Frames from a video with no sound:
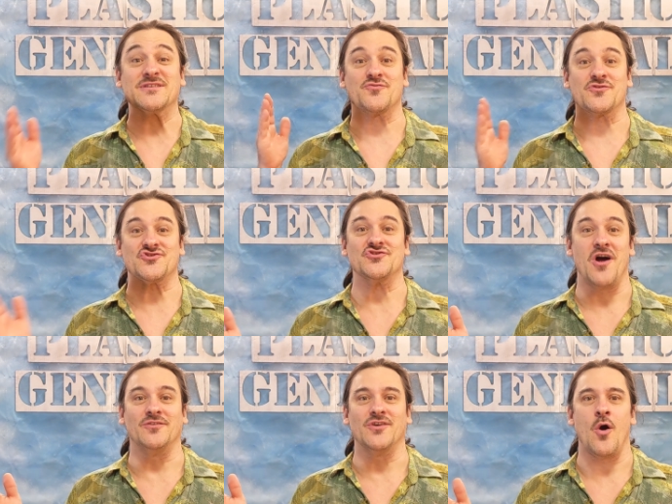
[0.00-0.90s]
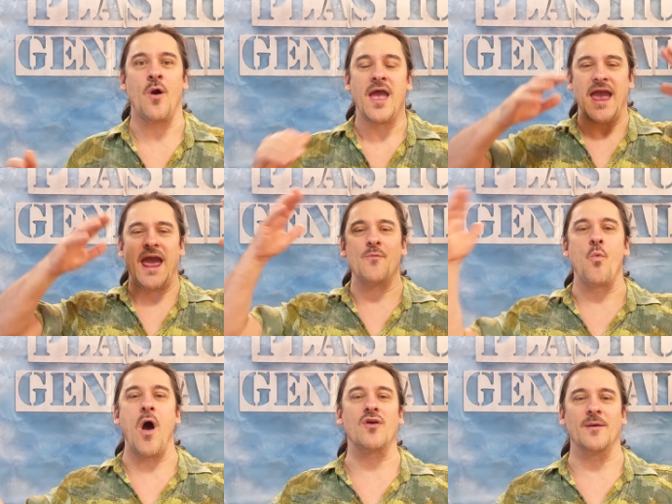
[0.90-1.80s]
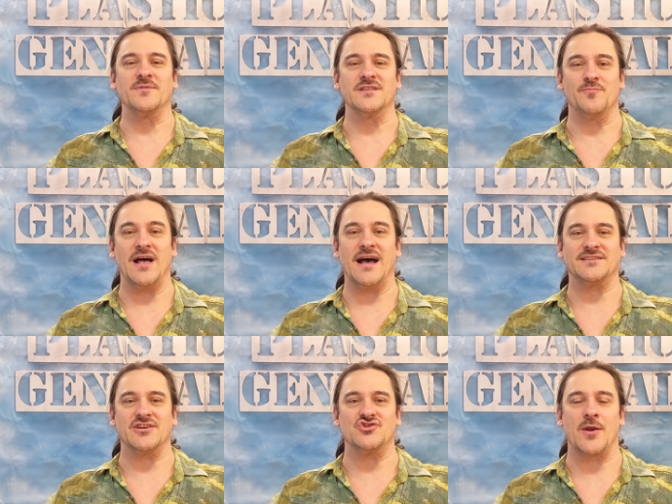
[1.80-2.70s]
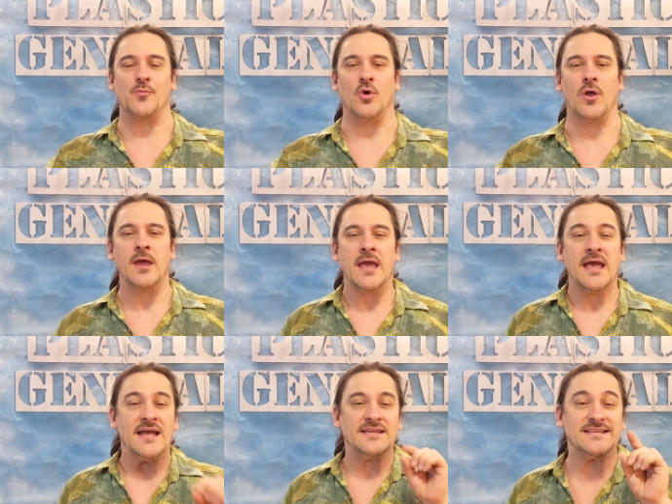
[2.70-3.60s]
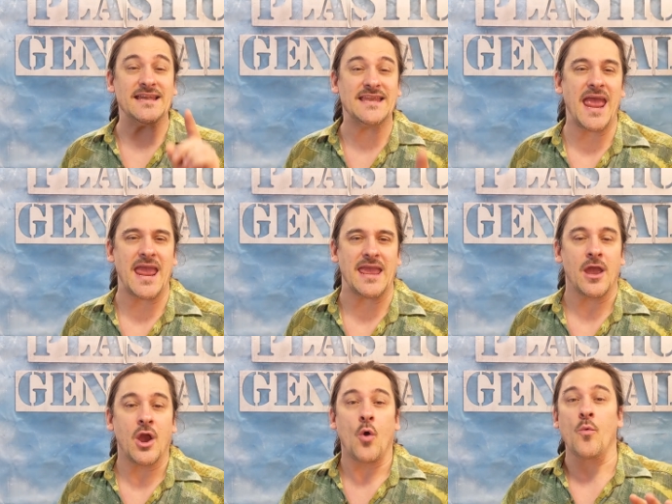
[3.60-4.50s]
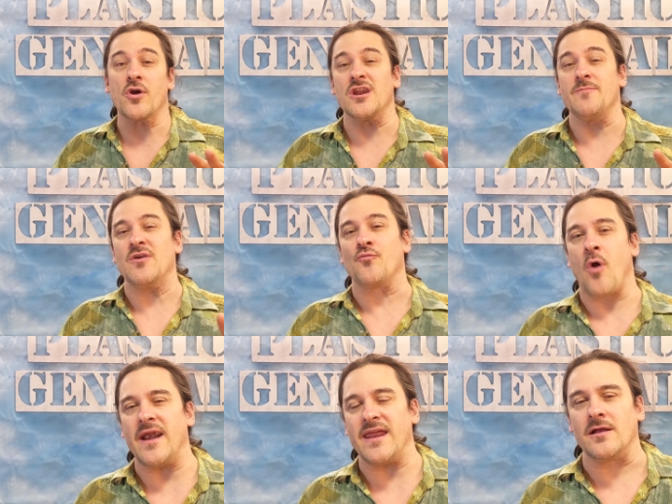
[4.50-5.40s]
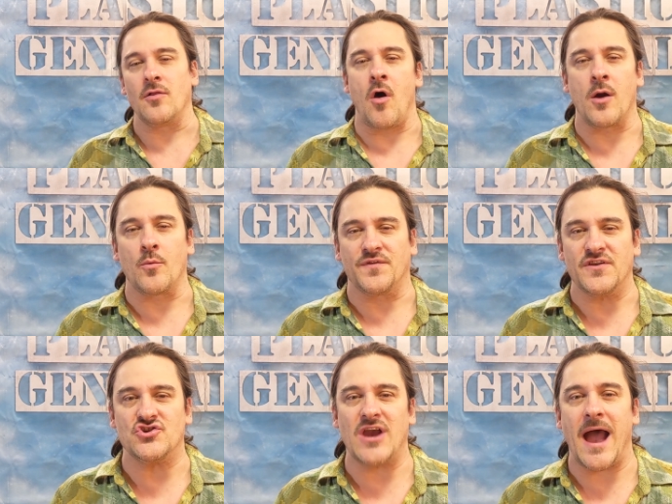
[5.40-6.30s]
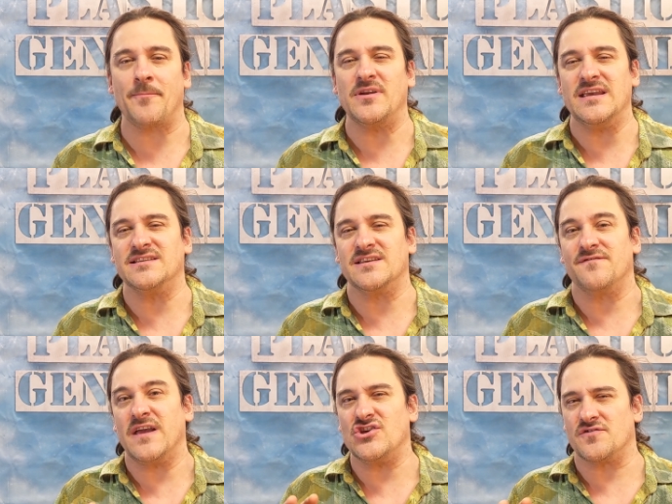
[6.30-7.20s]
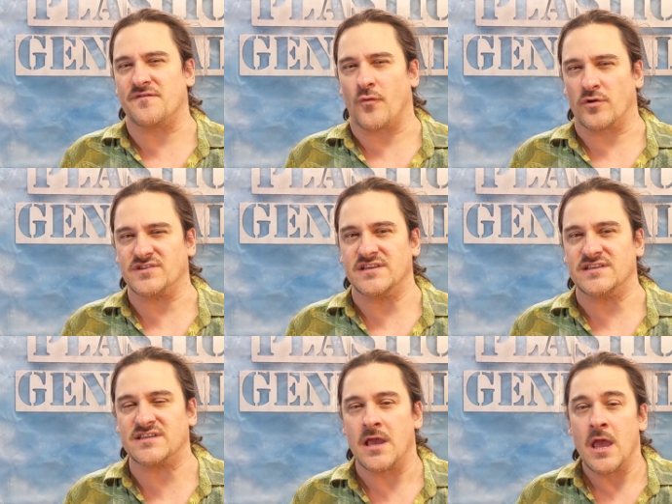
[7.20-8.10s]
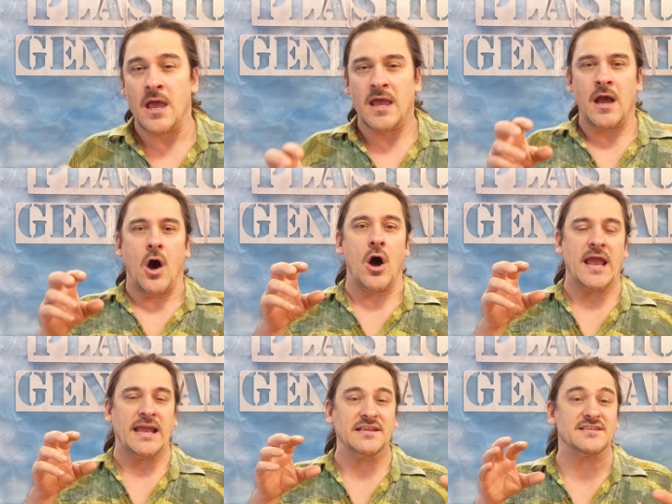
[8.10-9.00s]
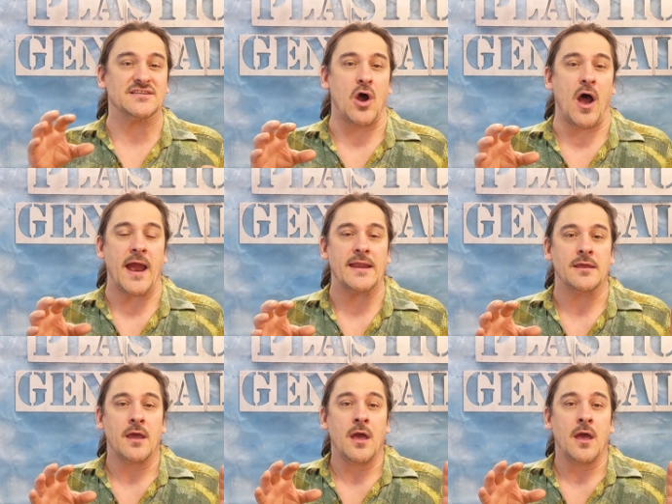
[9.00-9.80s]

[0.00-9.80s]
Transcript: is Christian Aldo, and welcome to the Plastic General. Today, we're going to be riding along with the Japanese invasion forces inside